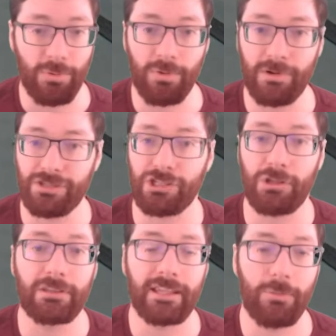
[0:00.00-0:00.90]
or just
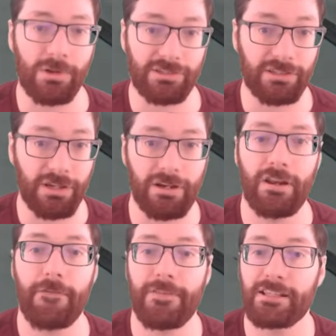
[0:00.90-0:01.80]
thought that it wasn't good
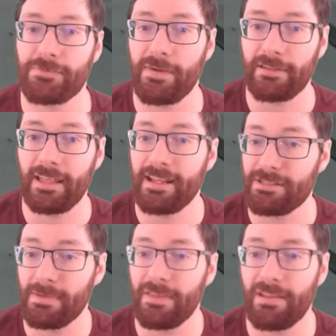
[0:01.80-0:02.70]
enough, that Zwerk that
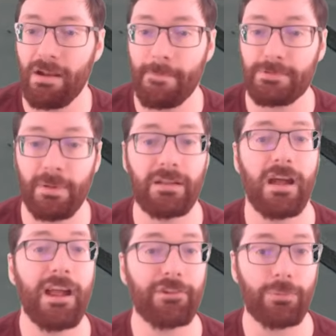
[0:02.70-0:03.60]
hits me in the arms, but
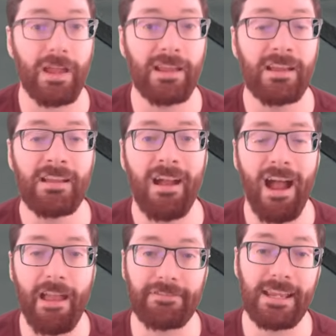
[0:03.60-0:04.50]
either way,
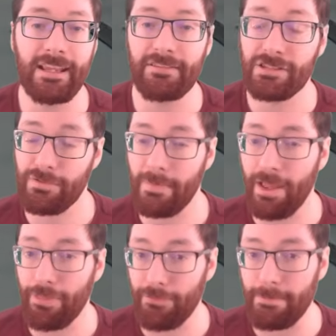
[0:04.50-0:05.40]
I've taken this from
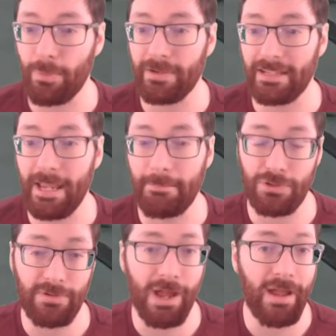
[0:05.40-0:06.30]
a 3-point game
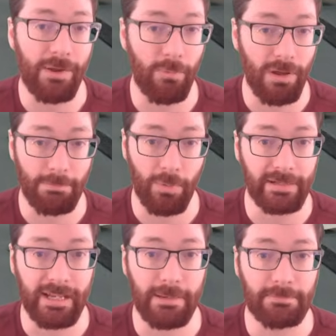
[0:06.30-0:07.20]
to now a
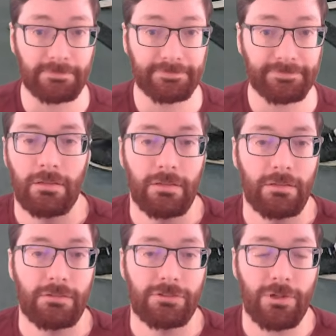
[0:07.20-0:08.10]
1-point game.
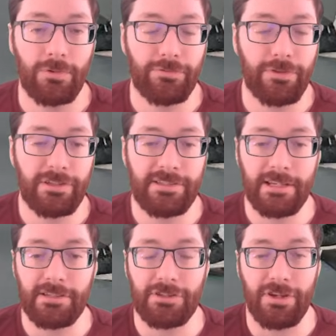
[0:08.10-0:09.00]
So for this
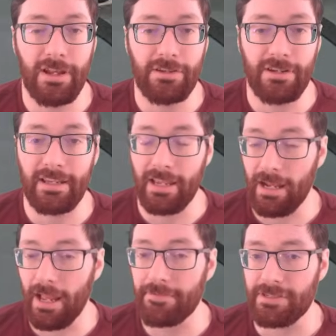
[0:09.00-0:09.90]
next exchange, and
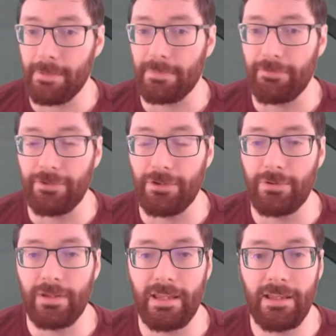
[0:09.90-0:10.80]
again, I've skipped a
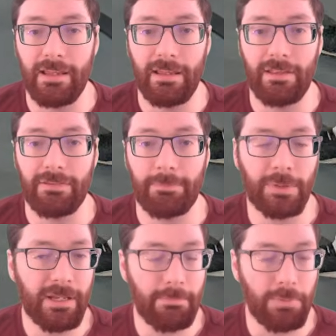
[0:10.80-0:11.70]
few, is
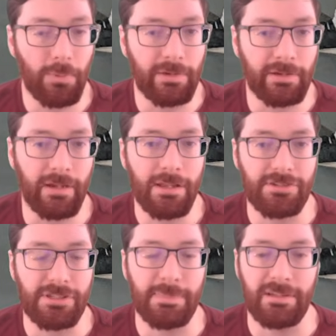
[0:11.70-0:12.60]
pretty important, not
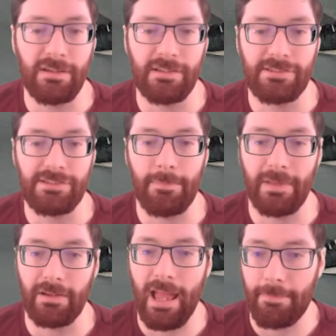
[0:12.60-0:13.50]
just because
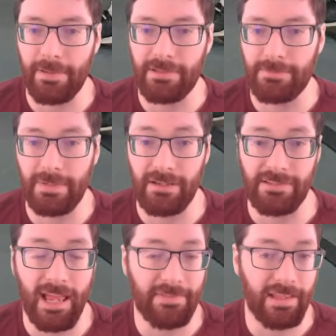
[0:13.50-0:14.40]
something happens,
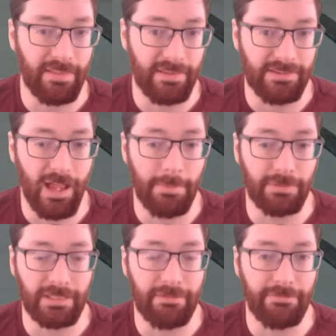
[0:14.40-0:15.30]
because at the end of this, I
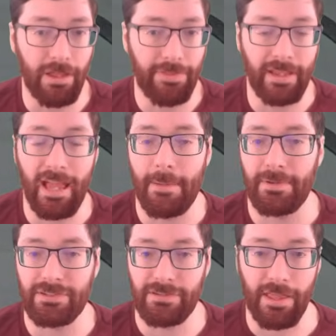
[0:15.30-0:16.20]
believe nothing
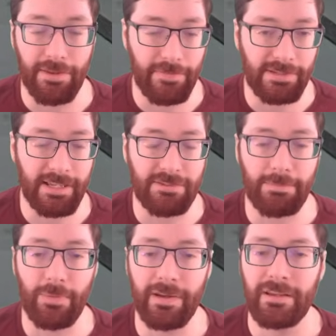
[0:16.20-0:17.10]
happens, neither of us gets a
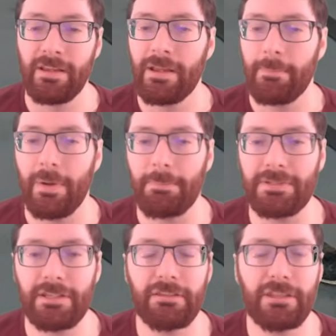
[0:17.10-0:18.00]
point, but
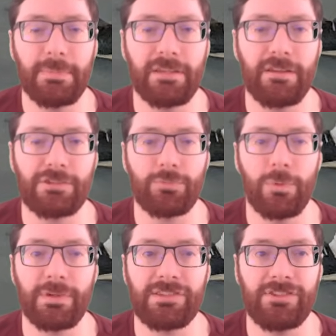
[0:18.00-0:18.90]
particularly because
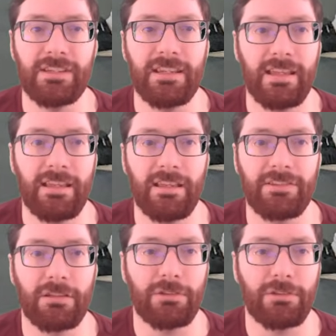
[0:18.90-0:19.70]
what we see is a